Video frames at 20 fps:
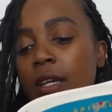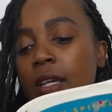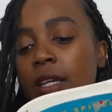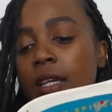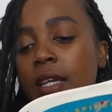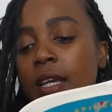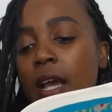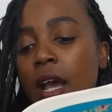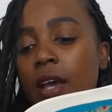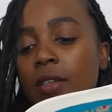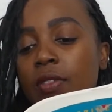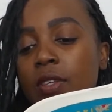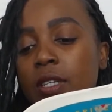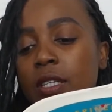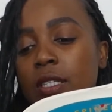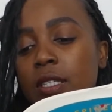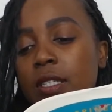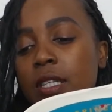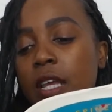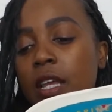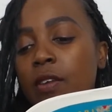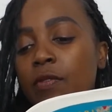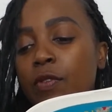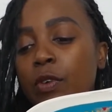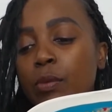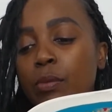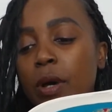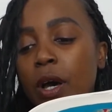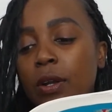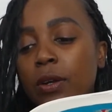He had the
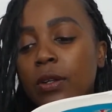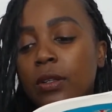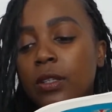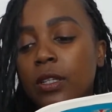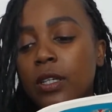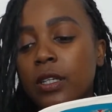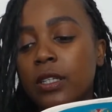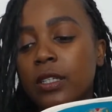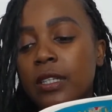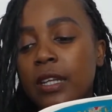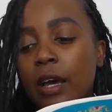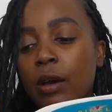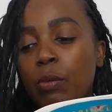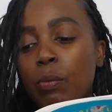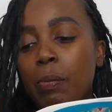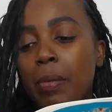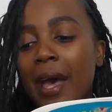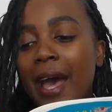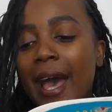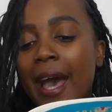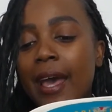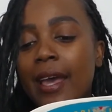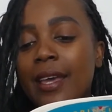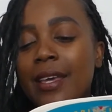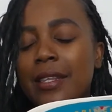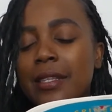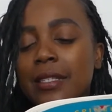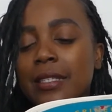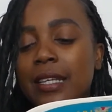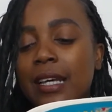disdainful model look down
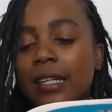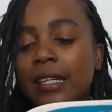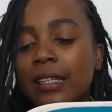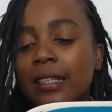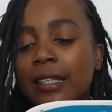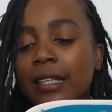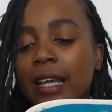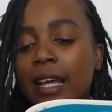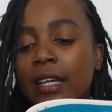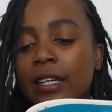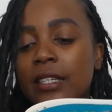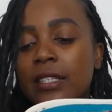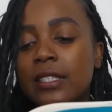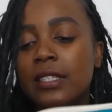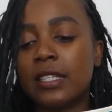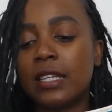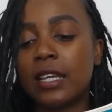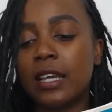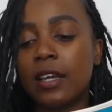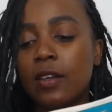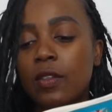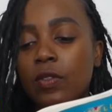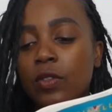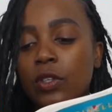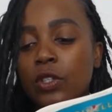pat, and suddenly I could see it.